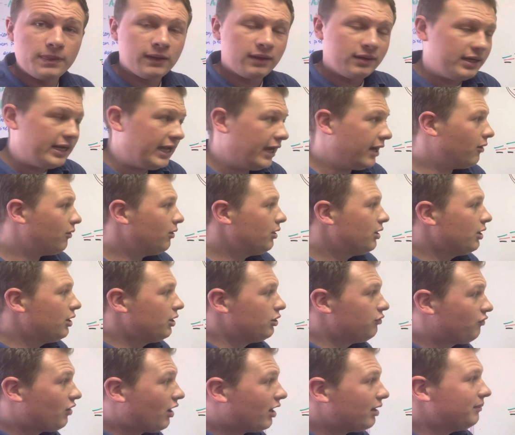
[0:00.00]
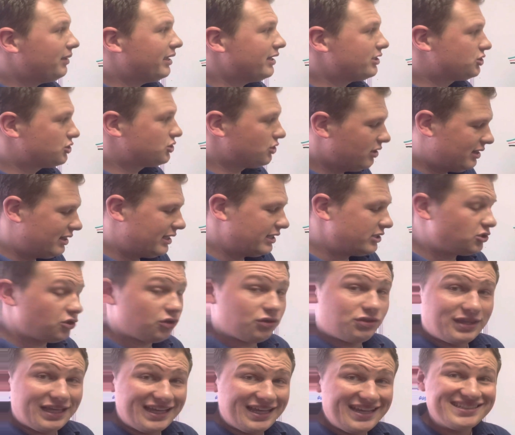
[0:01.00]
Now, you've got to make sure that these are
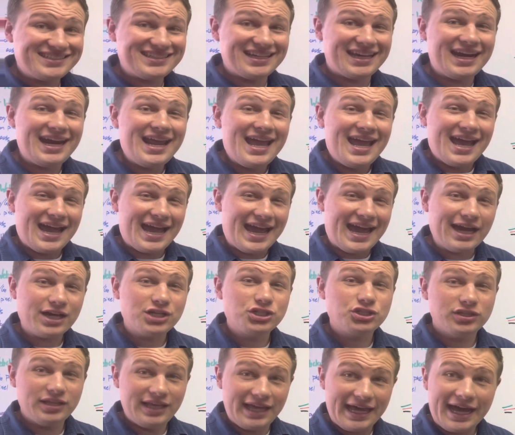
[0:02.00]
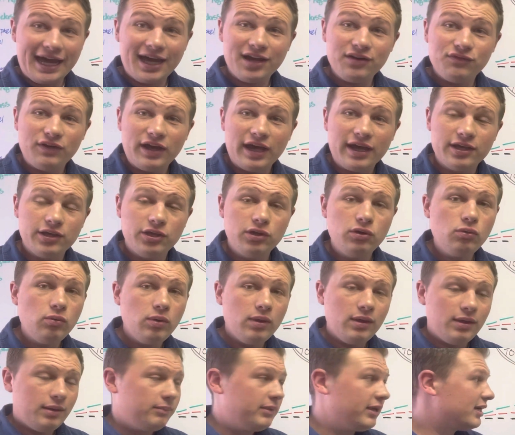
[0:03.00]
things that actually add value,
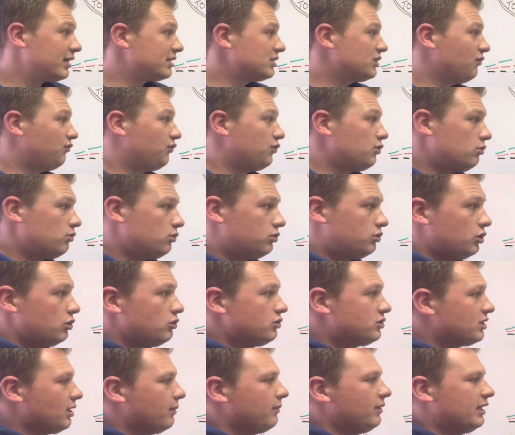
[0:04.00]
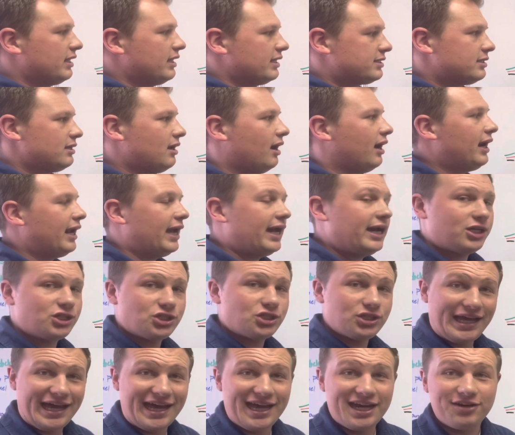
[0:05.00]
because if you do something that's not
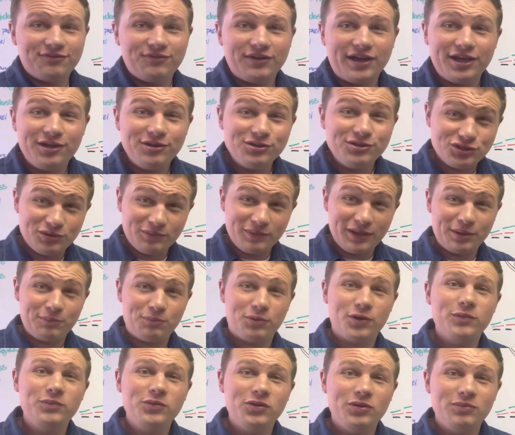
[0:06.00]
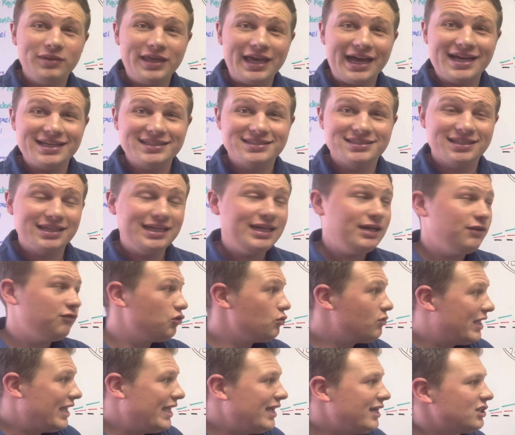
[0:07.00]
actually adding value, it's going to be like premium gasoline. If you
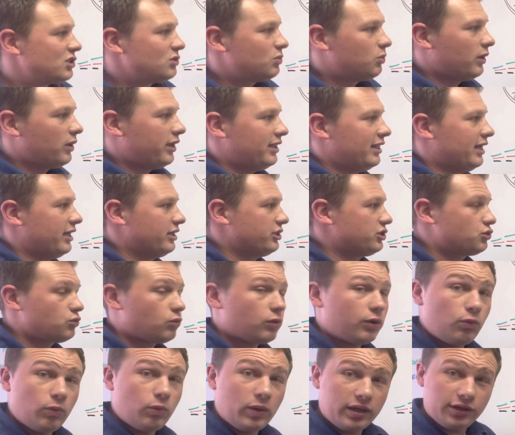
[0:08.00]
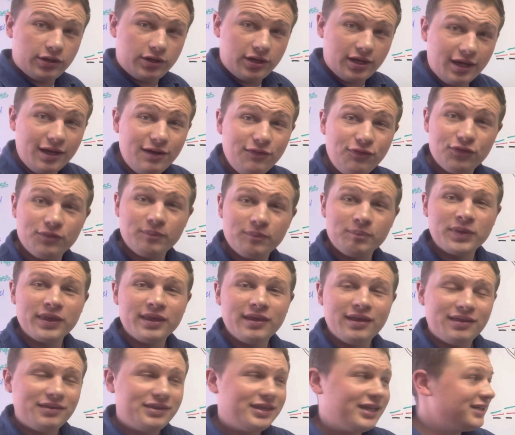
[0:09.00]
can't explain that story well enough,
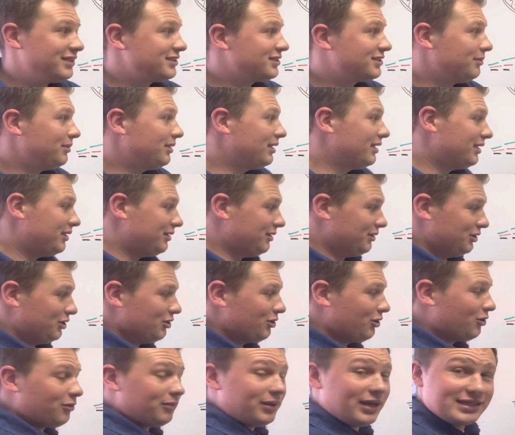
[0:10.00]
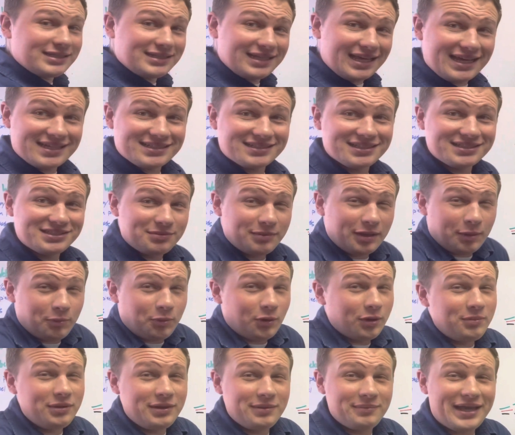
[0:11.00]
then it's going to be, going back to the gasoline, it's going to be like
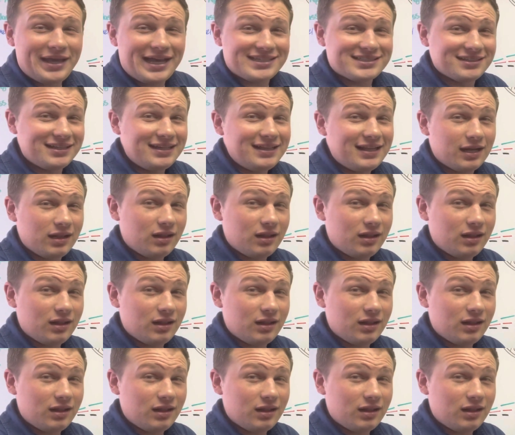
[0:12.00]
premium gasoline that a